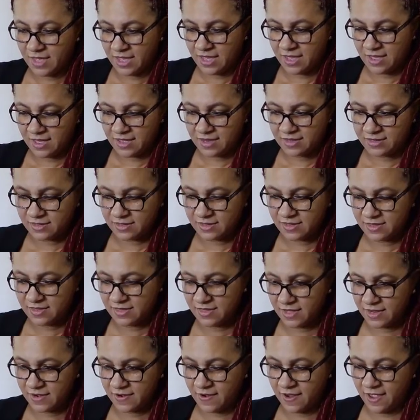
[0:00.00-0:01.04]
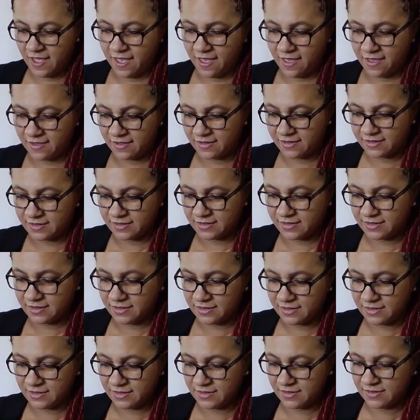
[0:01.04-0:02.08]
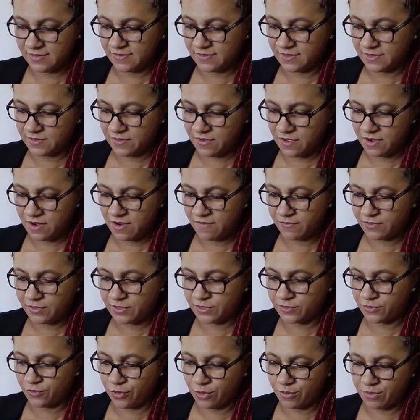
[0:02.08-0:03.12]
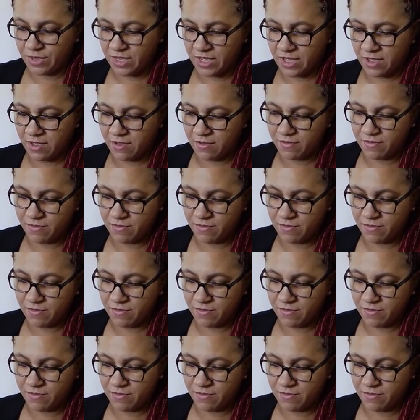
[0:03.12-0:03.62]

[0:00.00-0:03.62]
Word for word: Your ex. What's going on for Scorpio?